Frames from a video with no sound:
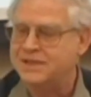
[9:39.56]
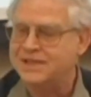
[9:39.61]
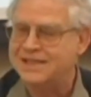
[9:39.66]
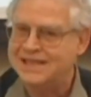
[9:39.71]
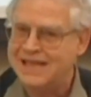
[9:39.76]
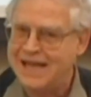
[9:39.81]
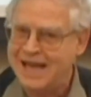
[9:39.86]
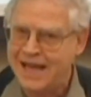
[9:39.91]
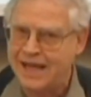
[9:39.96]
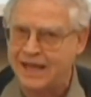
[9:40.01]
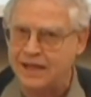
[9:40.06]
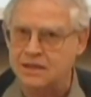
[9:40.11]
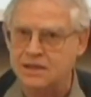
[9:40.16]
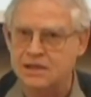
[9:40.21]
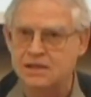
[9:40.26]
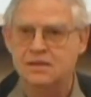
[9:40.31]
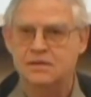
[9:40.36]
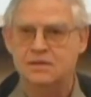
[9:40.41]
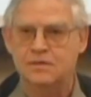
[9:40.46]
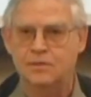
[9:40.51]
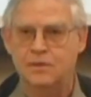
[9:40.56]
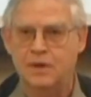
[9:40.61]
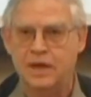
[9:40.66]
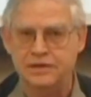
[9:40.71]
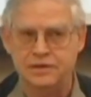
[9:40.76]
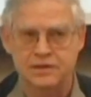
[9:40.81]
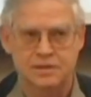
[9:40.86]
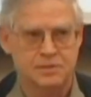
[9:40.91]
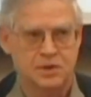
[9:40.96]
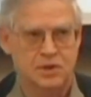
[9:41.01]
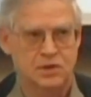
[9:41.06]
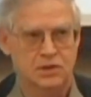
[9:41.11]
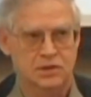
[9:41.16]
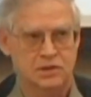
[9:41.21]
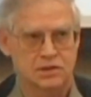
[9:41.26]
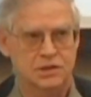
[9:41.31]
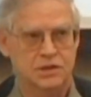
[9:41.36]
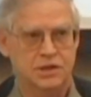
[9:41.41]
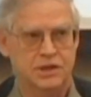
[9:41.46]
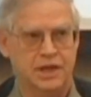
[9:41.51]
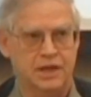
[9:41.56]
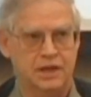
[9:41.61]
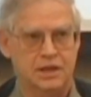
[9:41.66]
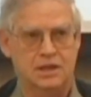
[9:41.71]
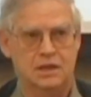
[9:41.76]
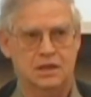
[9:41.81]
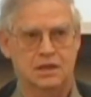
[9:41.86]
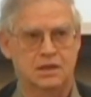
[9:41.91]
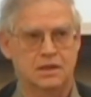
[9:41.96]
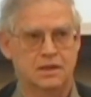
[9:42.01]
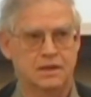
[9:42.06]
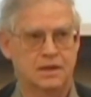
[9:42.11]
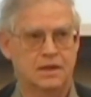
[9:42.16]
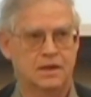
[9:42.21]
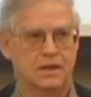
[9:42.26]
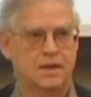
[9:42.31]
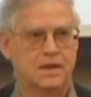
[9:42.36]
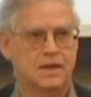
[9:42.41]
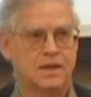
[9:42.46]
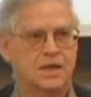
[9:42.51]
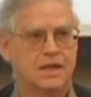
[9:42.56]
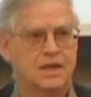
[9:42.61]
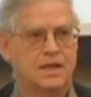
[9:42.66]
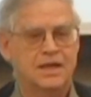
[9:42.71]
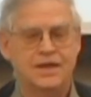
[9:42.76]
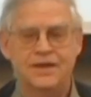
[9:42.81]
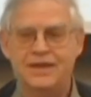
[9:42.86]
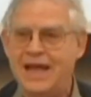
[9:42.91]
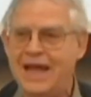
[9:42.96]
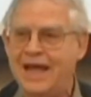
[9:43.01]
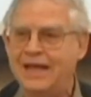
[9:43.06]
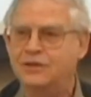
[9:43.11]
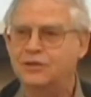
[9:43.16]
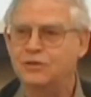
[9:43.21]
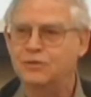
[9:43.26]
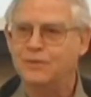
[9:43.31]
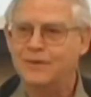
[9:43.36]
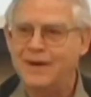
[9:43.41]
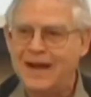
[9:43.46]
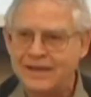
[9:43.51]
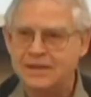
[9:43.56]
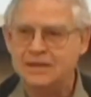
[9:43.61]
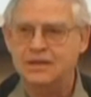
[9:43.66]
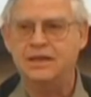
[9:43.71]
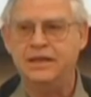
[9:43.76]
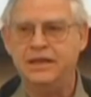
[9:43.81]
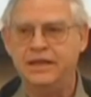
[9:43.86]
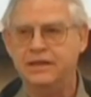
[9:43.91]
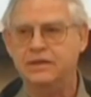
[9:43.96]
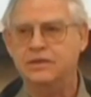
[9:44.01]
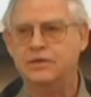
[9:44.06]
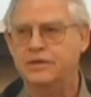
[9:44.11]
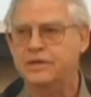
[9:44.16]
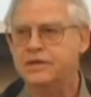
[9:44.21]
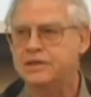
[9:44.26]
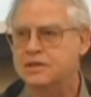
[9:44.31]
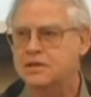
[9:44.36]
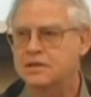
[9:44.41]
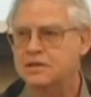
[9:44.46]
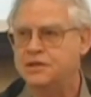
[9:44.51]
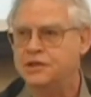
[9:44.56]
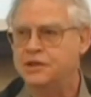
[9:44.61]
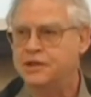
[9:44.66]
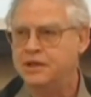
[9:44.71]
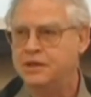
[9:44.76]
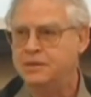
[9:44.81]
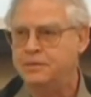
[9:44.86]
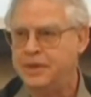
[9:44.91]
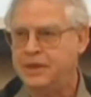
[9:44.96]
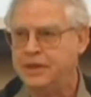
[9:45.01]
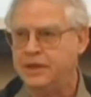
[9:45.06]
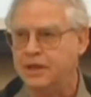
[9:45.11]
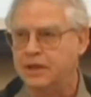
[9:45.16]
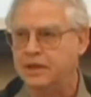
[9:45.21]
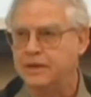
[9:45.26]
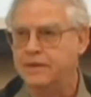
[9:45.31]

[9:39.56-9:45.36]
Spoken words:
Sachs writes a bonus check, that directly increases GDP.